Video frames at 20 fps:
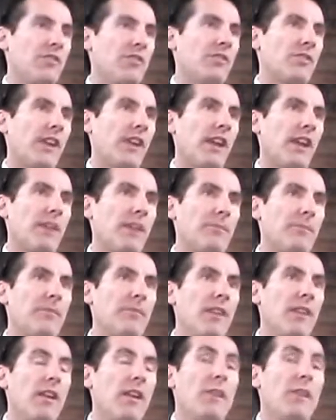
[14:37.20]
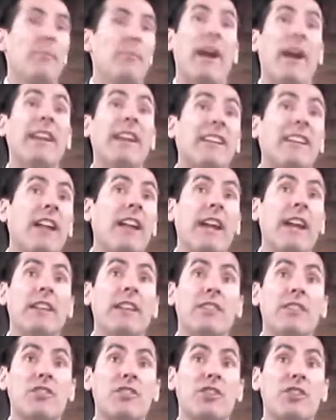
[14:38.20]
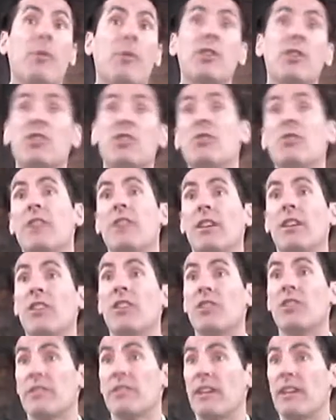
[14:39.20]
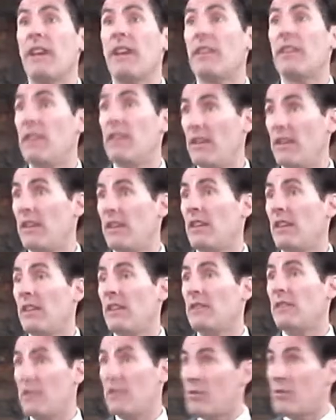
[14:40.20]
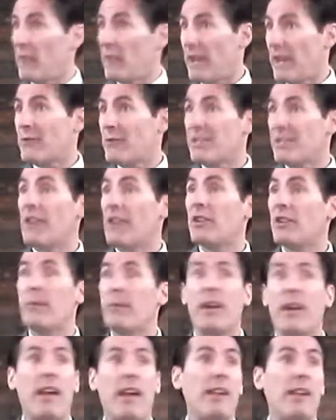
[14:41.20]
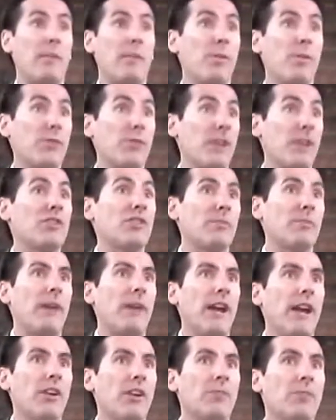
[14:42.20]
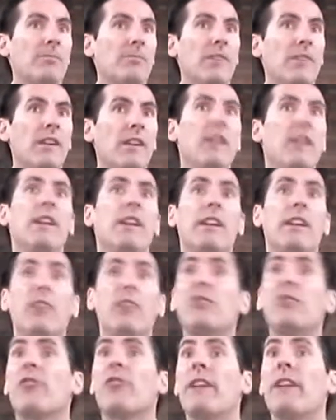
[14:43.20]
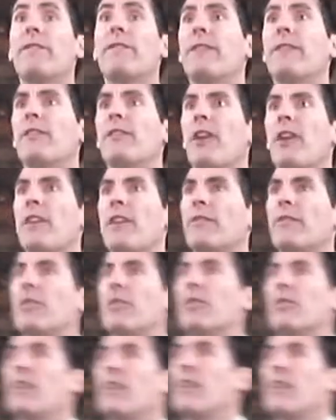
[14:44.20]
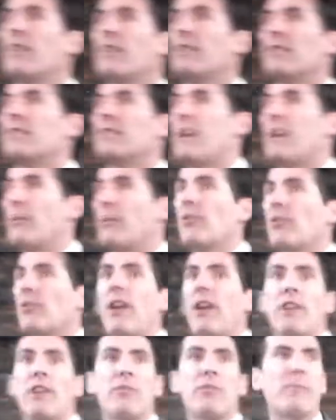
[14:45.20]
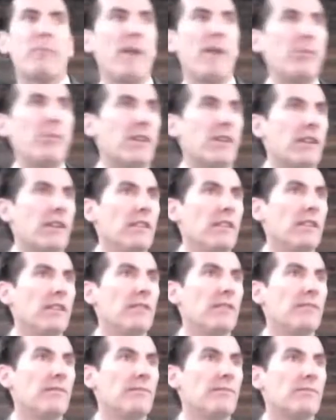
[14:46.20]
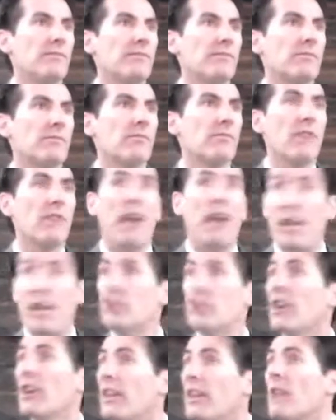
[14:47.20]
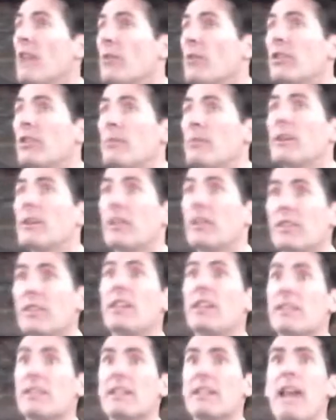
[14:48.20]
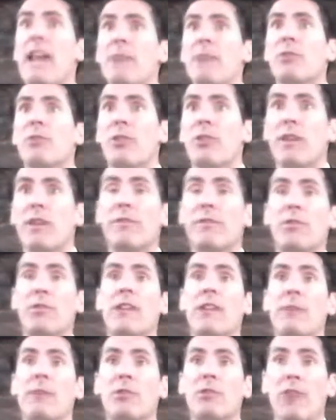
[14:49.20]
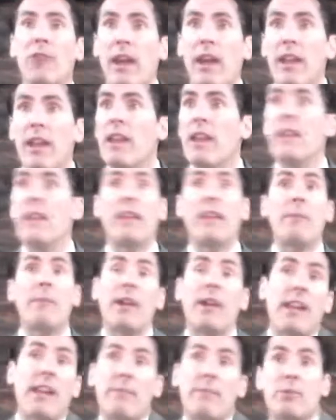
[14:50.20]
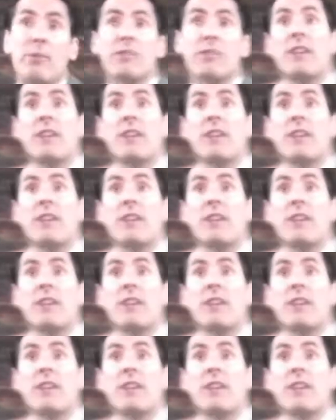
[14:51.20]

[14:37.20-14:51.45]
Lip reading: you can. My client does so much due diligence on the one I was telling you about, on a potential buyer, he'll try to figure out if they're Democrat or Republican. I share that with you because in his library, if they're Democrat, they might have books